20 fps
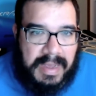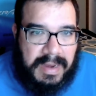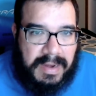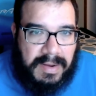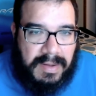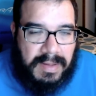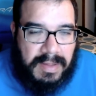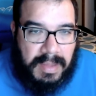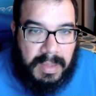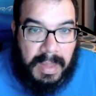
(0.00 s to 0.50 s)

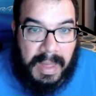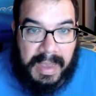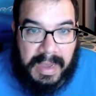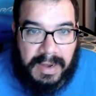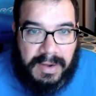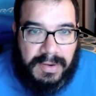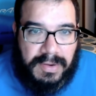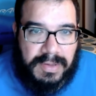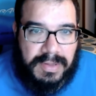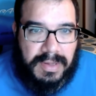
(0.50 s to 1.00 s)

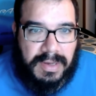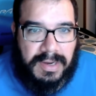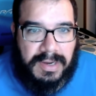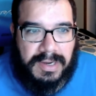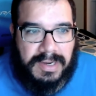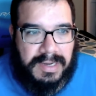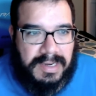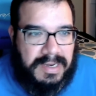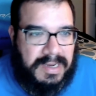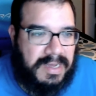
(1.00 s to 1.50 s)
layers
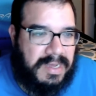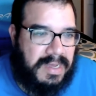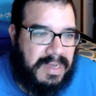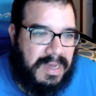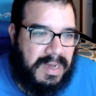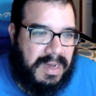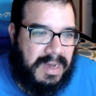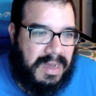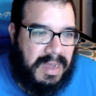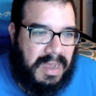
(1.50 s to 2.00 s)
on
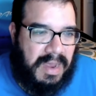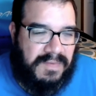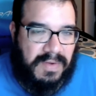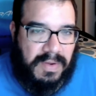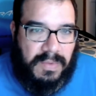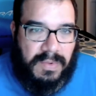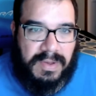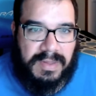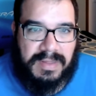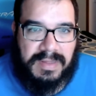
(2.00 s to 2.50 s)

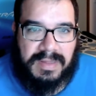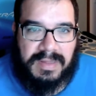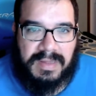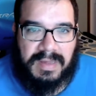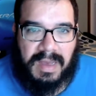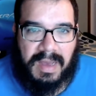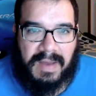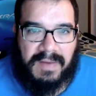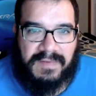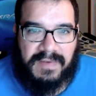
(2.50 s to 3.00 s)
everyone's
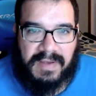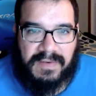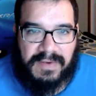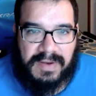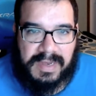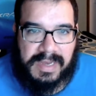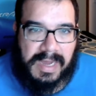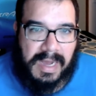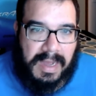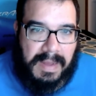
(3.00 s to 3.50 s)
favorite
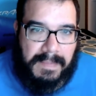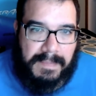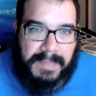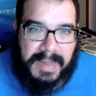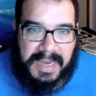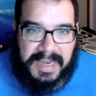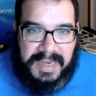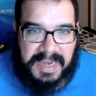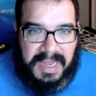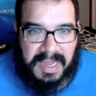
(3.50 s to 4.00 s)

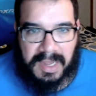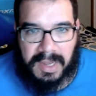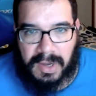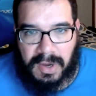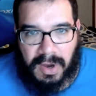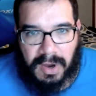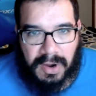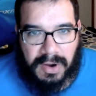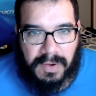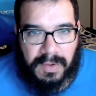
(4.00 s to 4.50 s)
time-bending
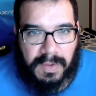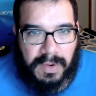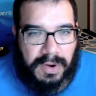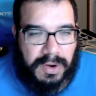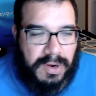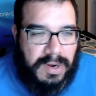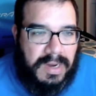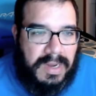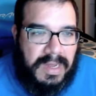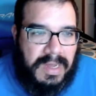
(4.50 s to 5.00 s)

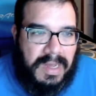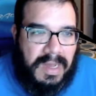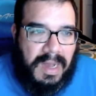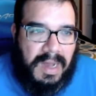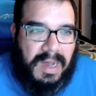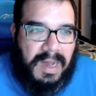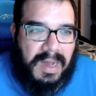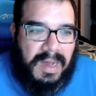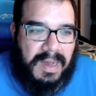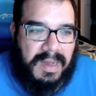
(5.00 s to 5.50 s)
conqueror
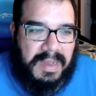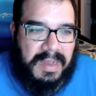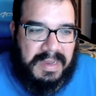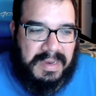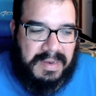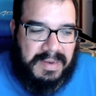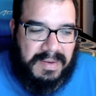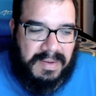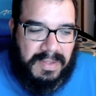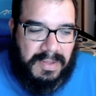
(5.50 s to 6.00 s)

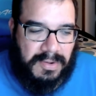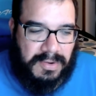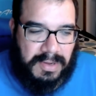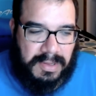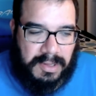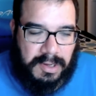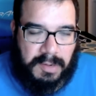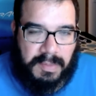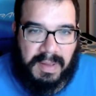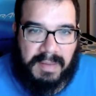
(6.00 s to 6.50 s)
and learn a
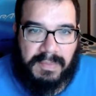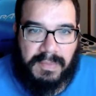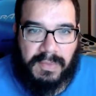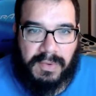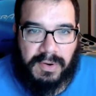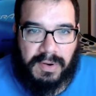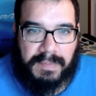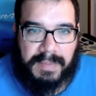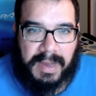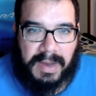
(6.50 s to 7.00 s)
little bit more
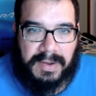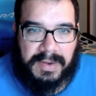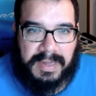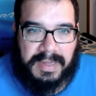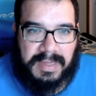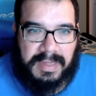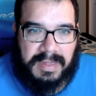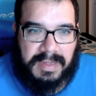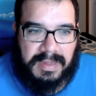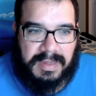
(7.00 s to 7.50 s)
about
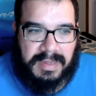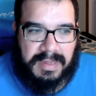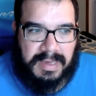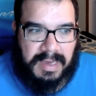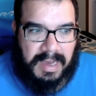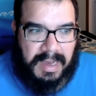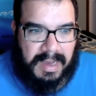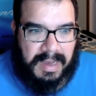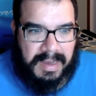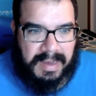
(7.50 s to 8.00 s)
his,
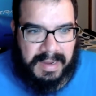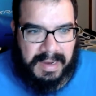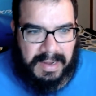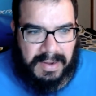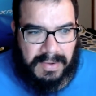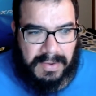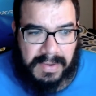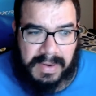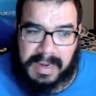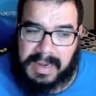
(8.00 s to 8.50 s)

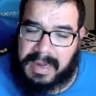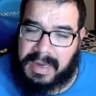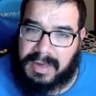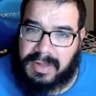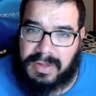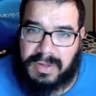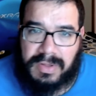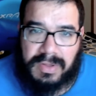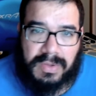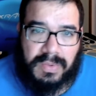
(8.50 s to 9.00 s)

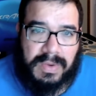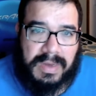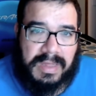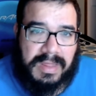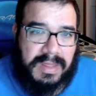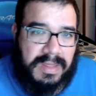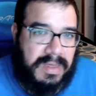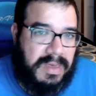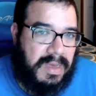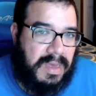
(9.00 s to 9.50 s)
connections
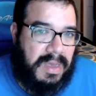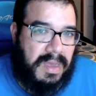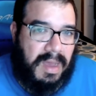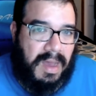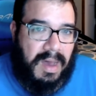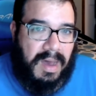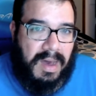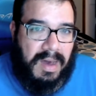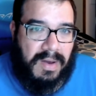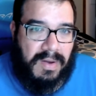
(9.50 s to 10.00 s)
with
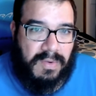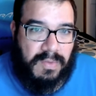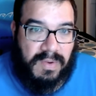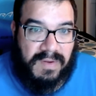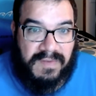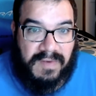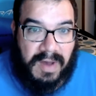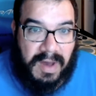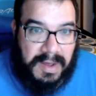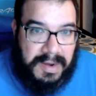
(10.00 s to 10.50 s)

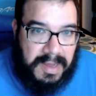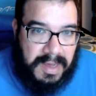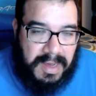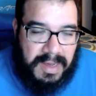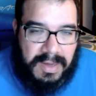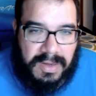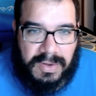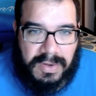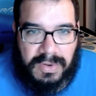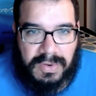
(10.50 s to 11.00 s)
Ravana,
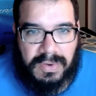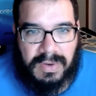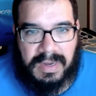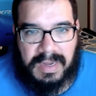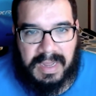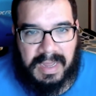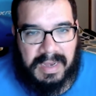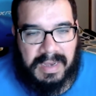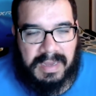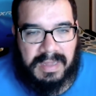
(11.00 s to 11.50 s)
who,
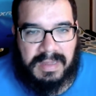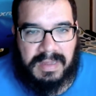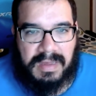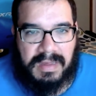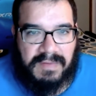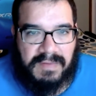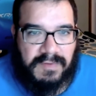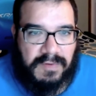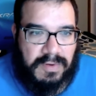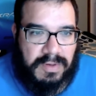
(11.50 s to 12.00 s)
again, is his
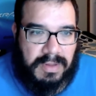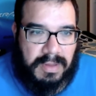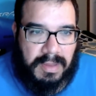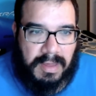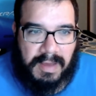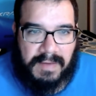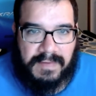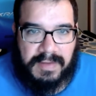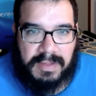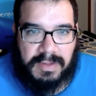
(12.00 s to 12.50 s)
first
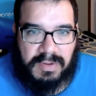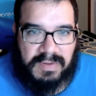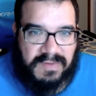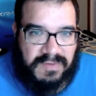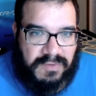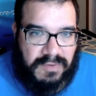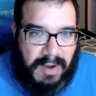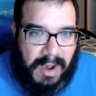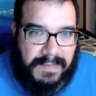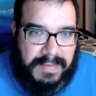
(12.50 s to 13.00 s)
love and sort of
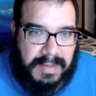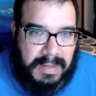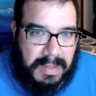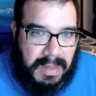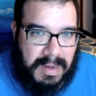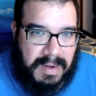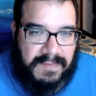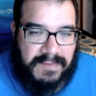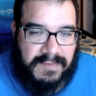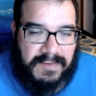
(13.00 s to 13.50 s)
drives a lot
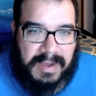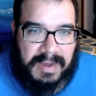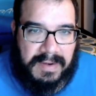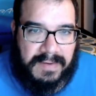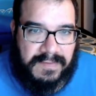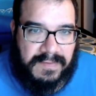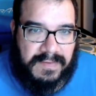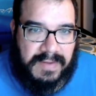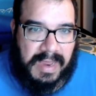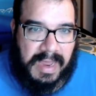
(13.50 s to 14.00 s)
of kind
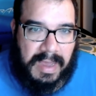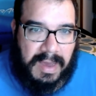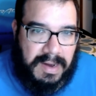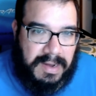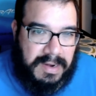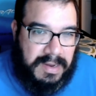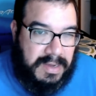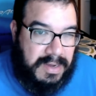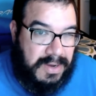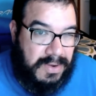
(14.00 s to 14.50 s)
of
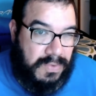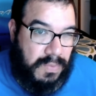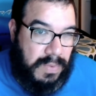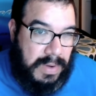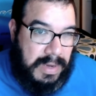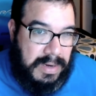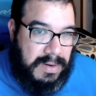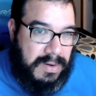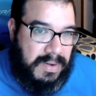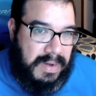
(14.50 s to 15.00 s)
chaotic and
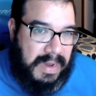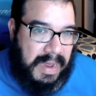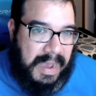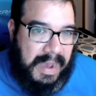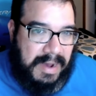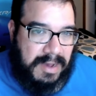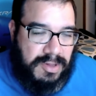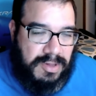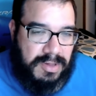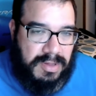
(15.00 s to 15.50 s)
weird
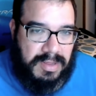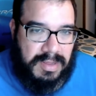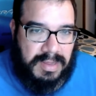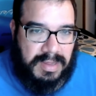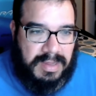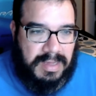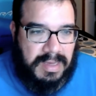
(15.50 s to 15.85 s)
actions